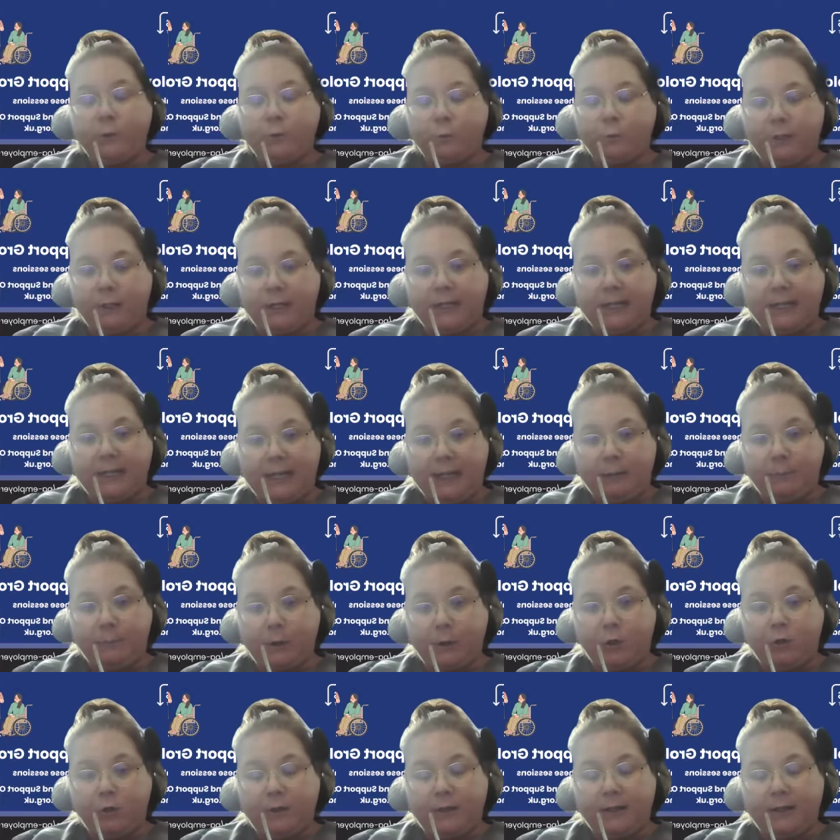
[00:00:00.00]
which we can
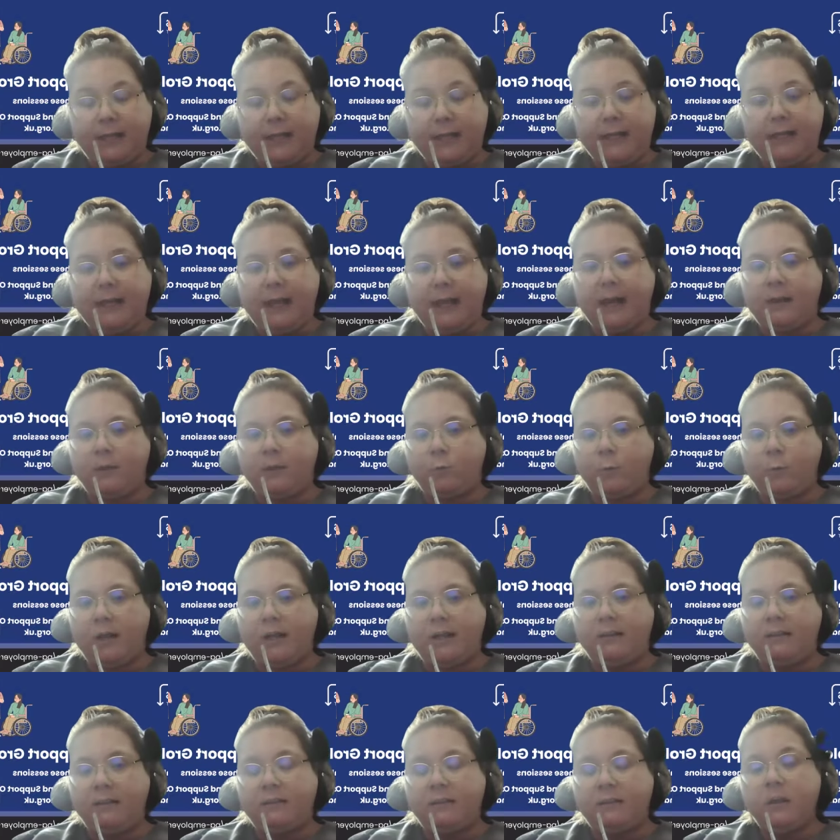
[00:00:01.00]
email you the link, as
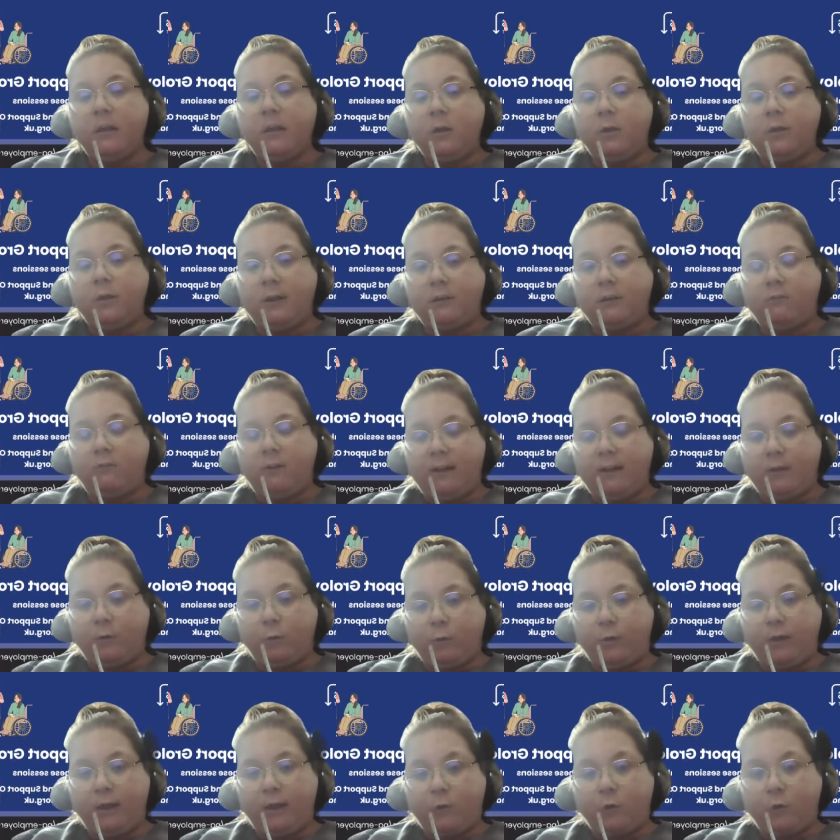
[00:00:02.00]
well as there are
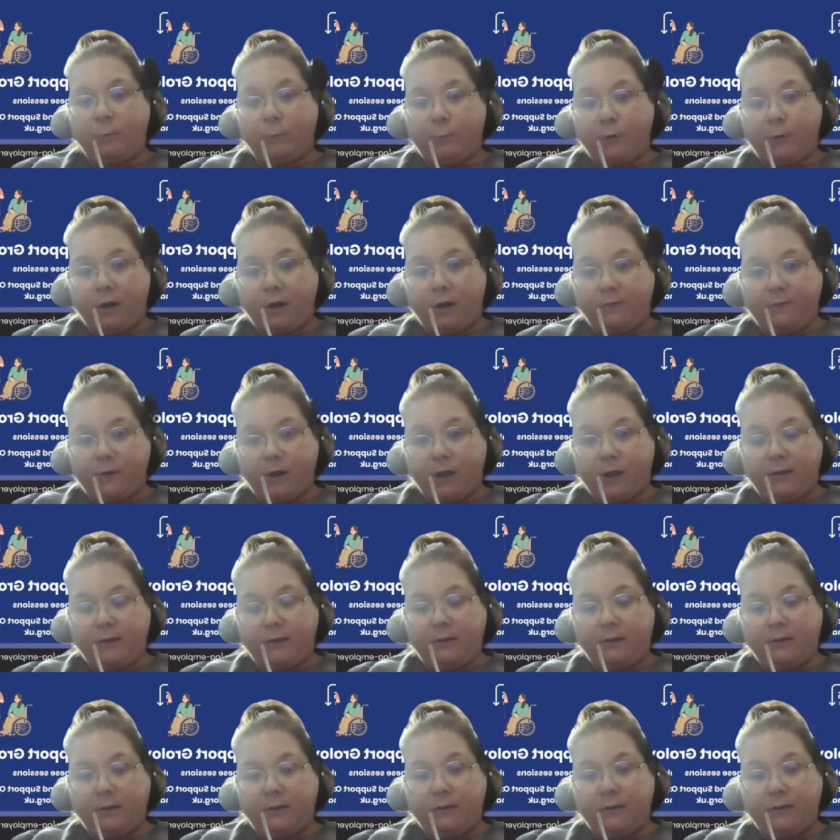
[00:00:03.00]
resources on
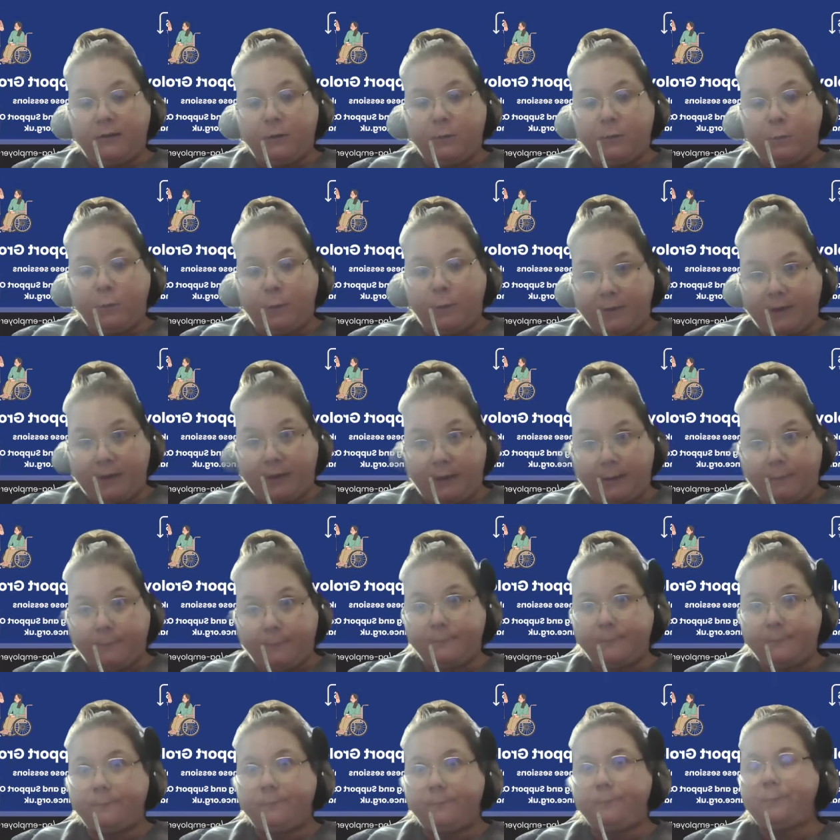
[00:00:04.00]
Pathfinder's website.
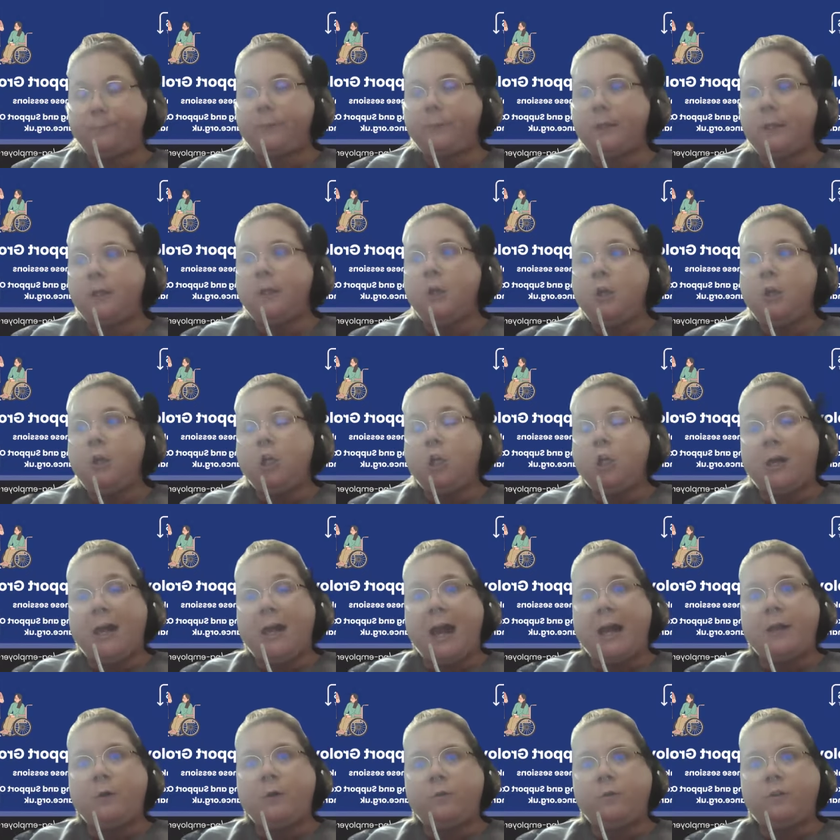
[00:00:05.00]
You
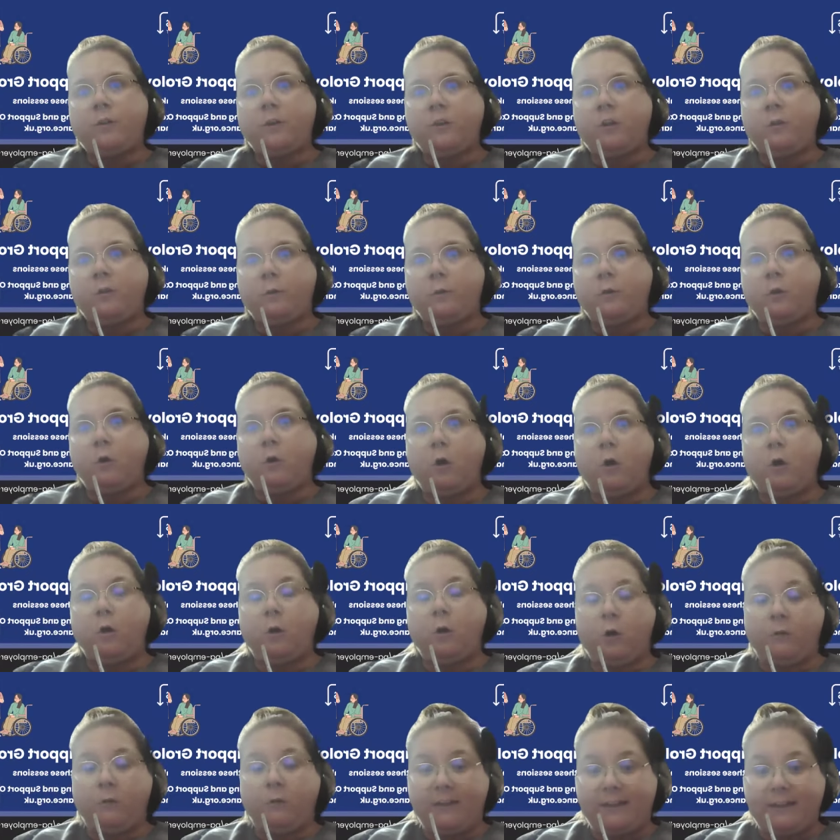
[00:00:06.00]
can also
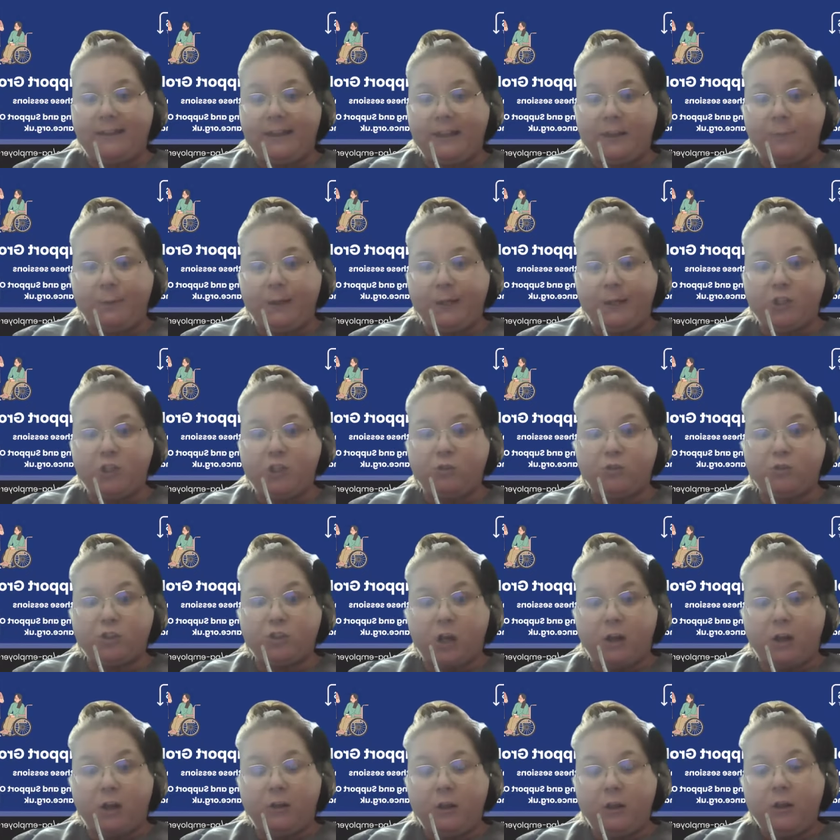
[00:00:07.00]
obviously speak
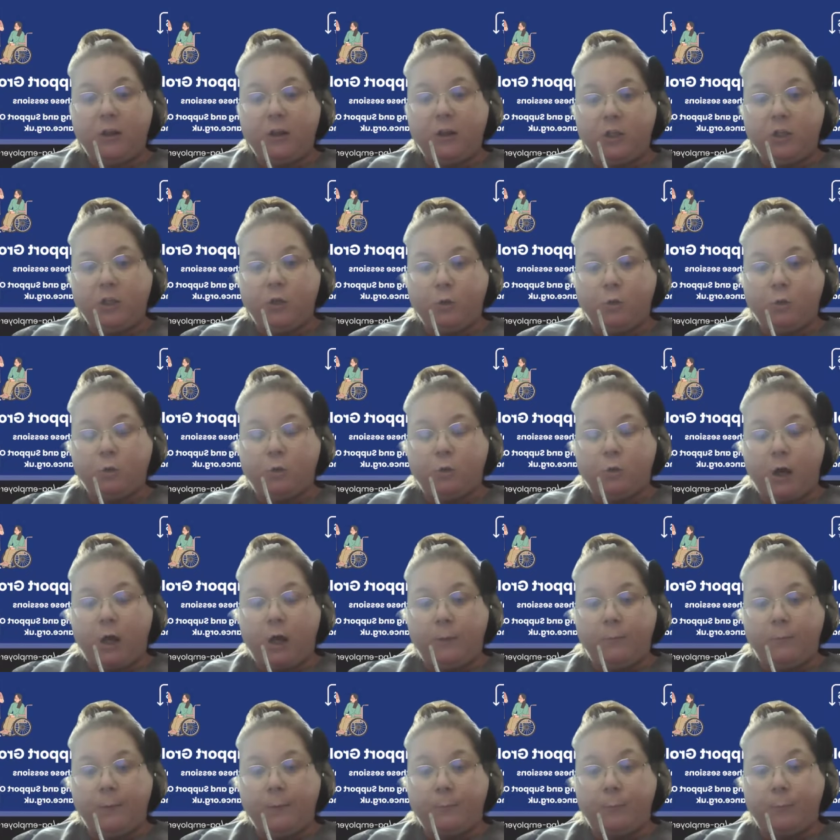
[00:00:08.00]
to your
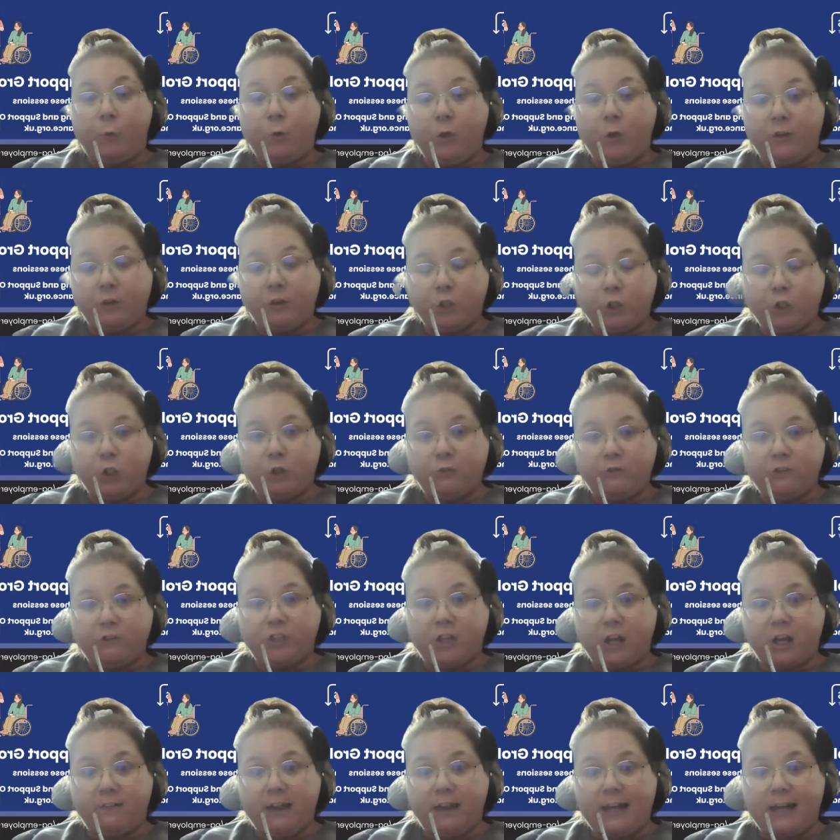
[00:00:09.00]
employer's insurance
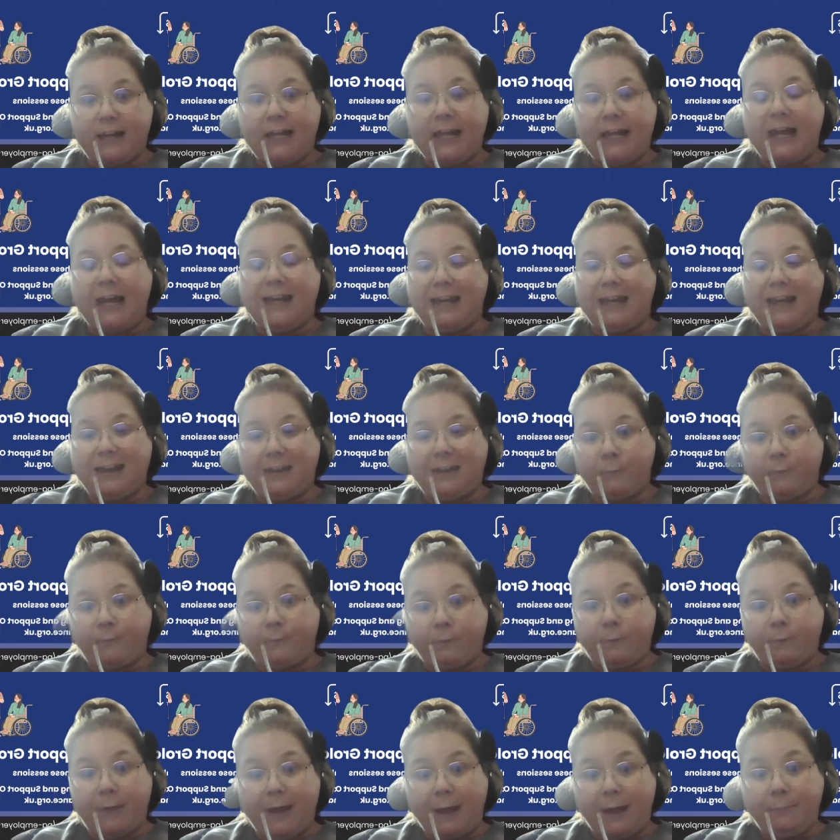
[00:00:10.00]
directly and get them
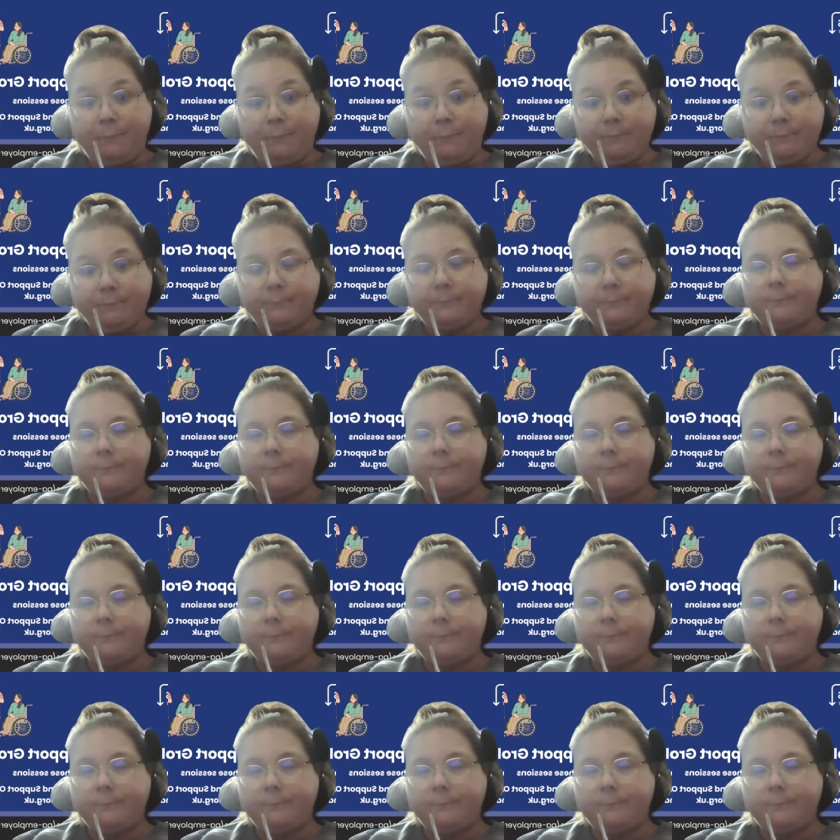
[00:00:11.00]
from them.